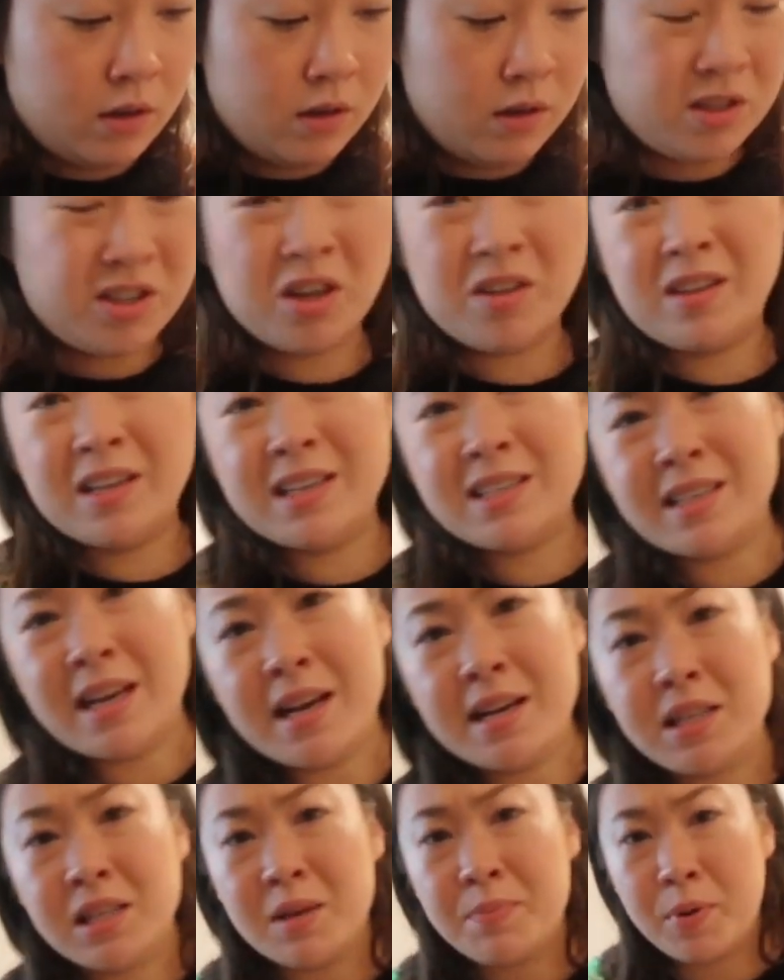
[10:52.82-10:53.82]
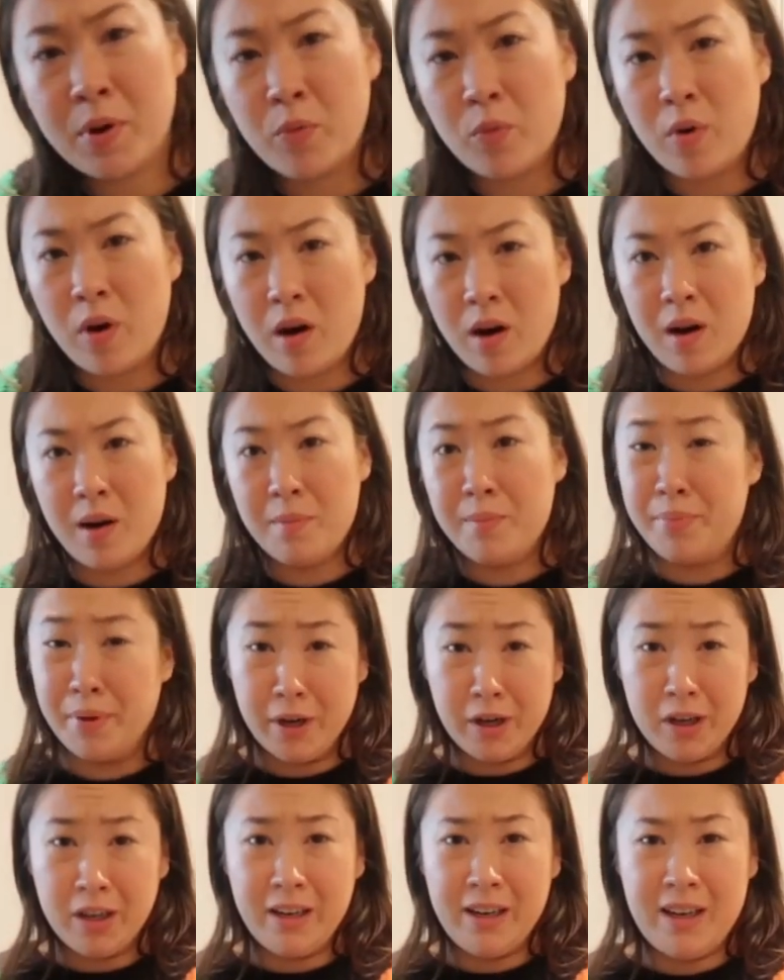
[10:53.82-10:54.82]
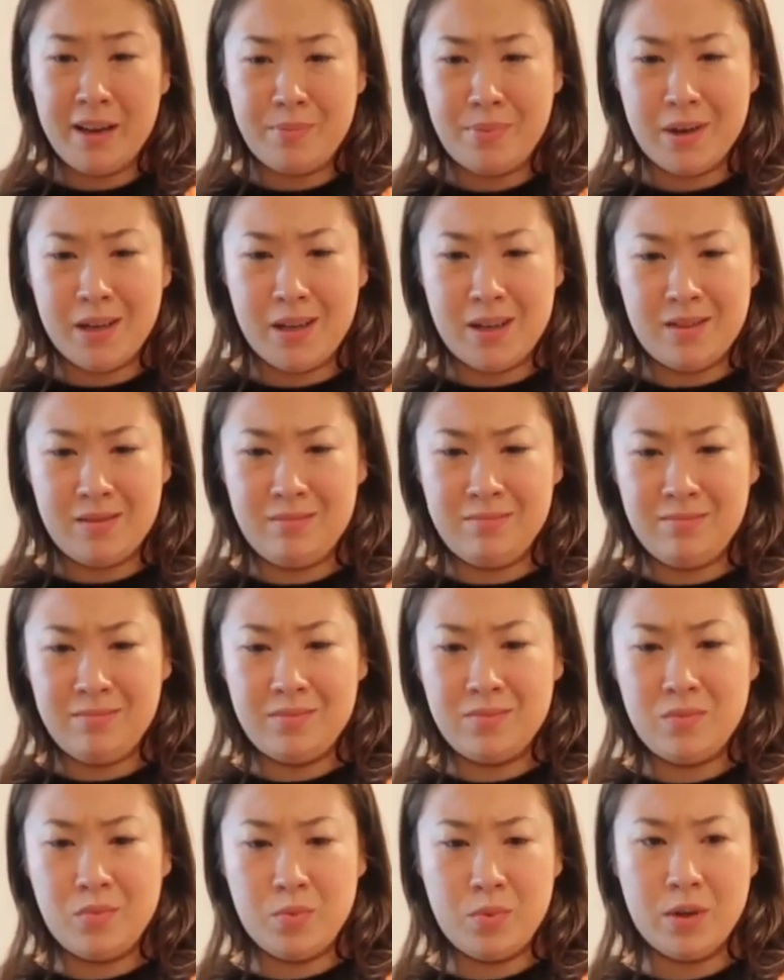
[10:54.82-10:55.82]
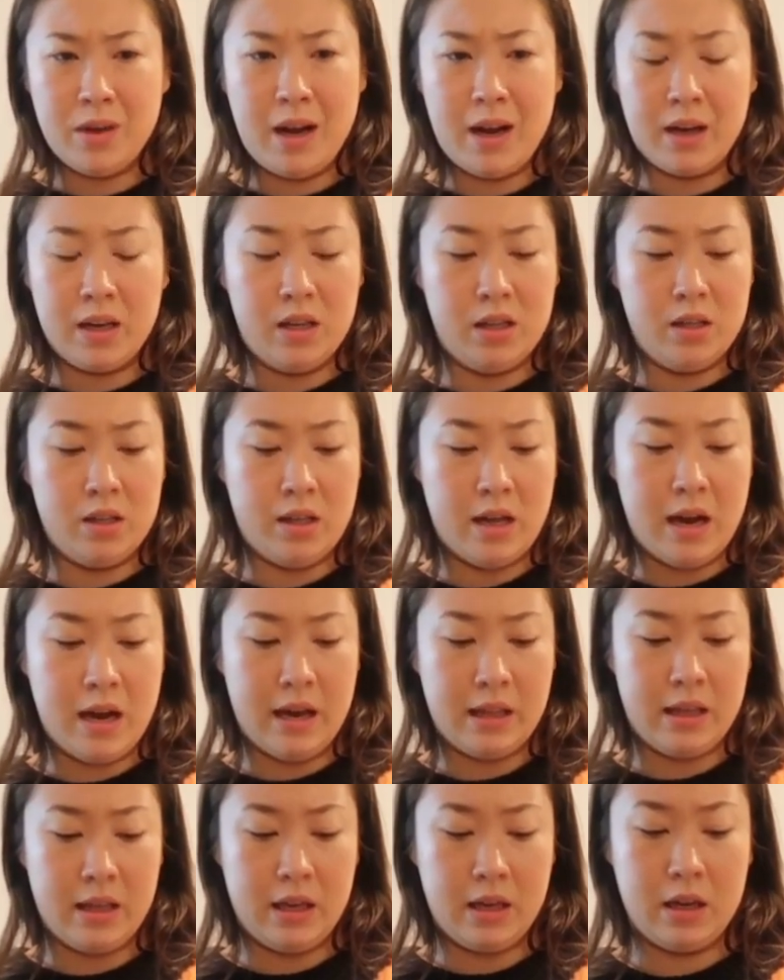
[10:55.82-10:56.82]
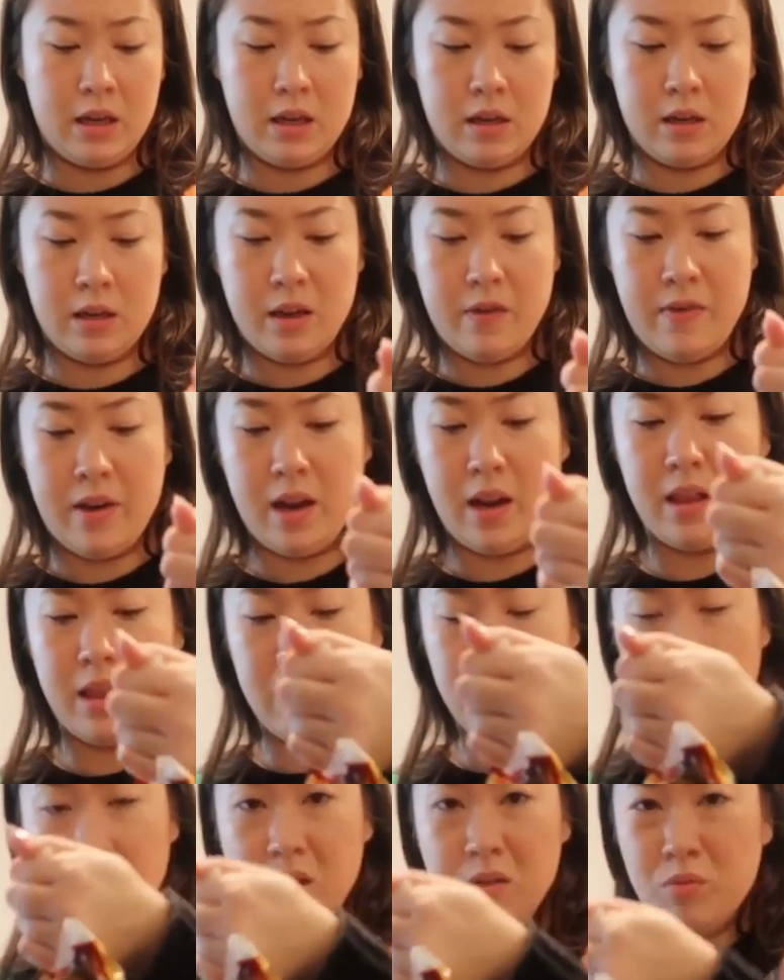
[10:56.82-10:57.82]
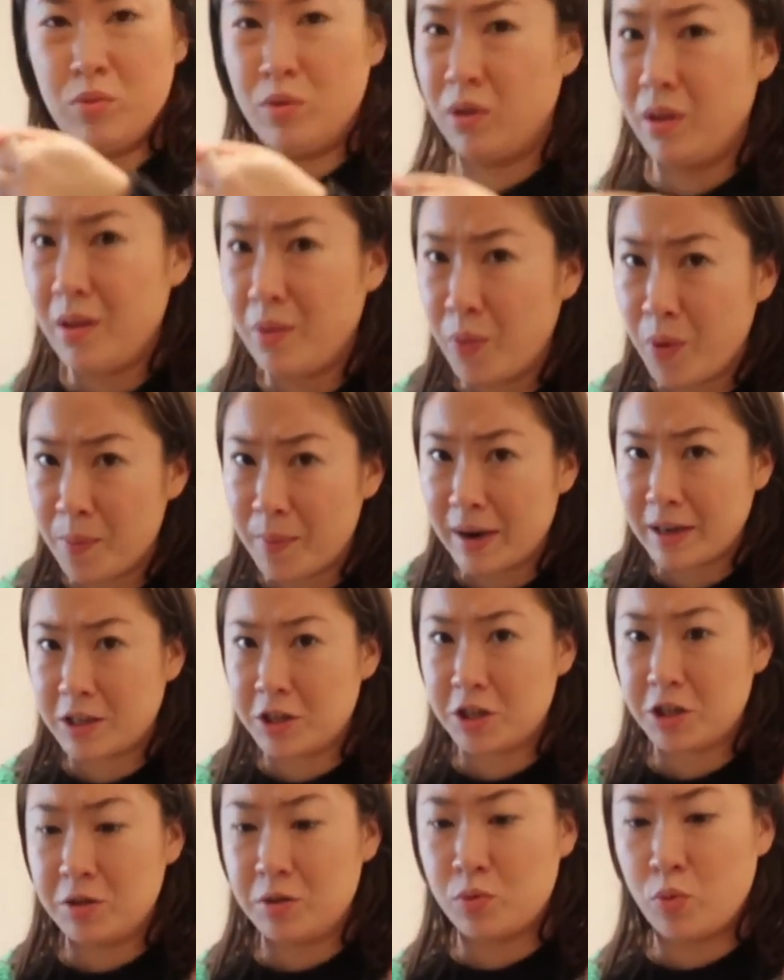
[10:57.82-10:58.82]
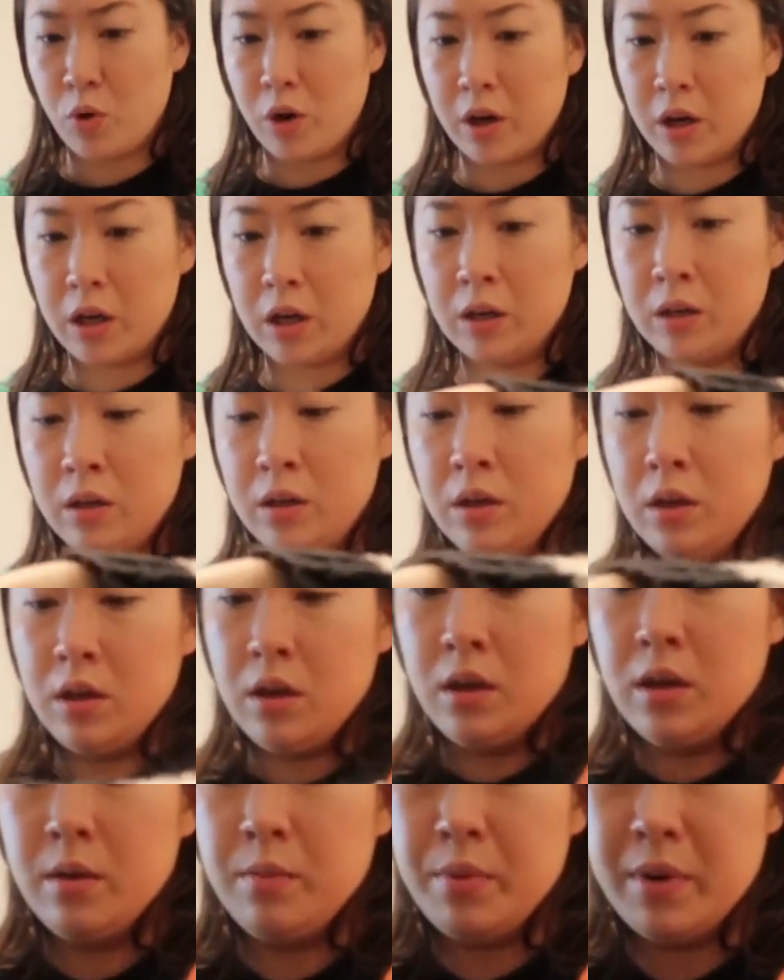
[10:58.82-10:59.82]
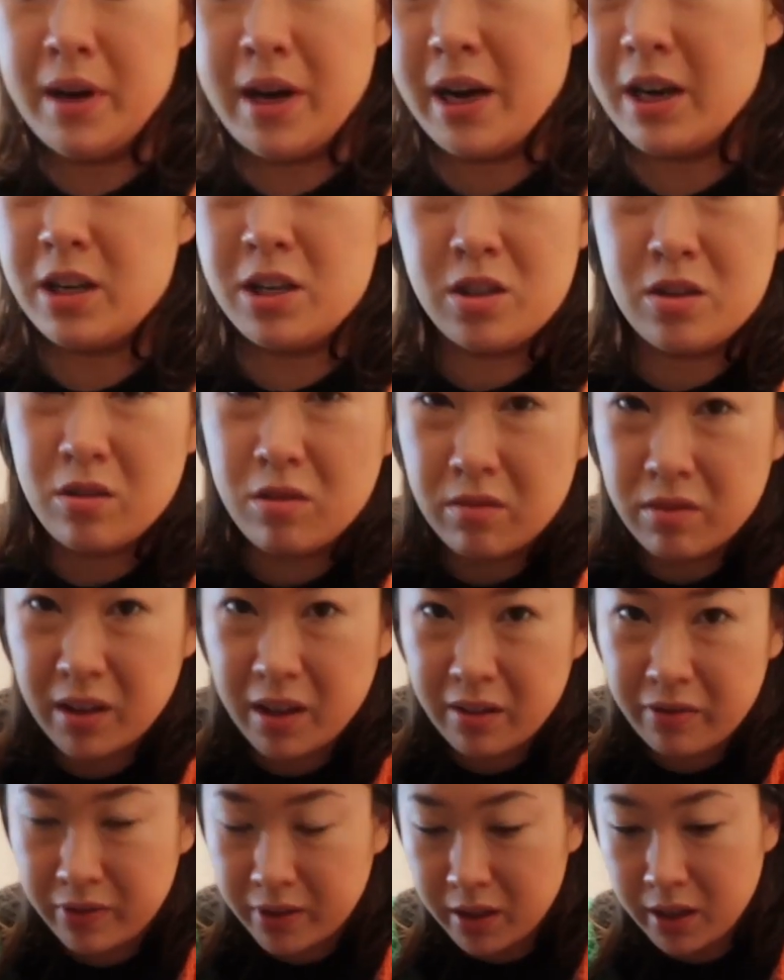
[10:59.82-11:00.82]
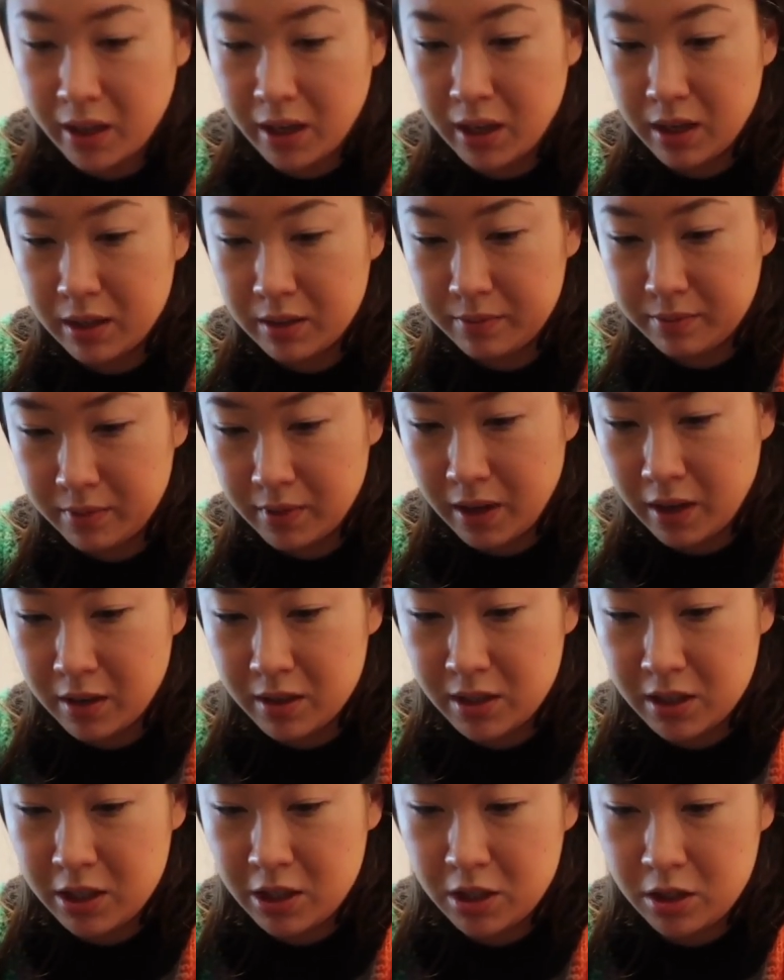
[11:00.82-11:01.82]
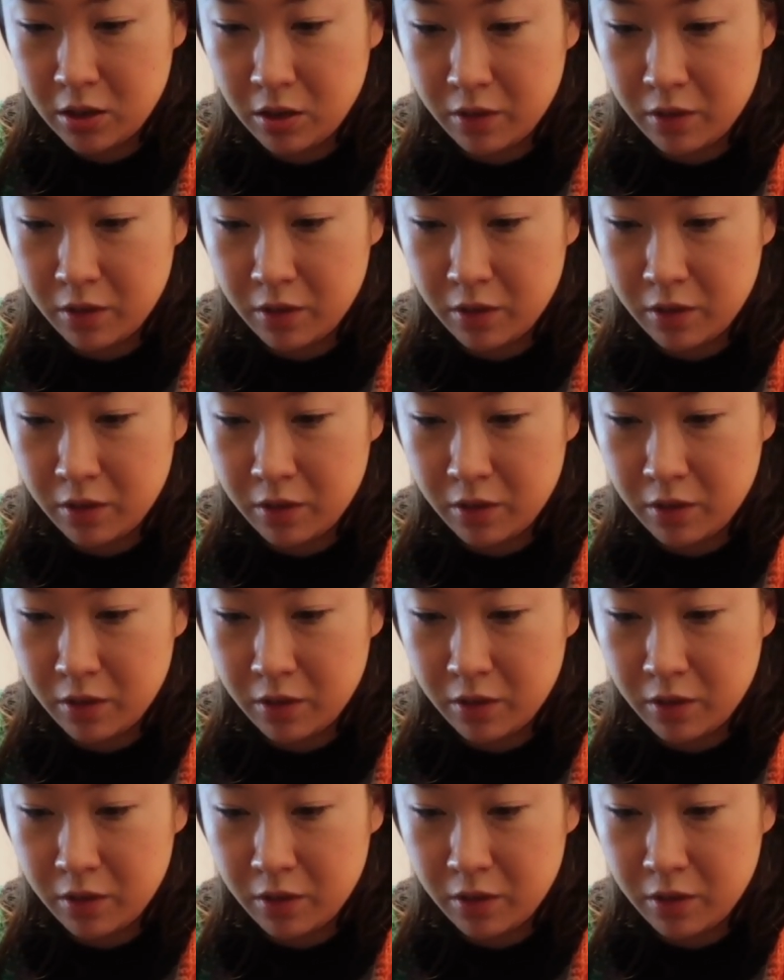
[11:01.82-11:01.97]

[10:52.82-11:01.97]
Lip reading: So this says to put butter in it, but we're not gonna do that. I think if anything, we might just use water. But I just don't really feel like, honestly, just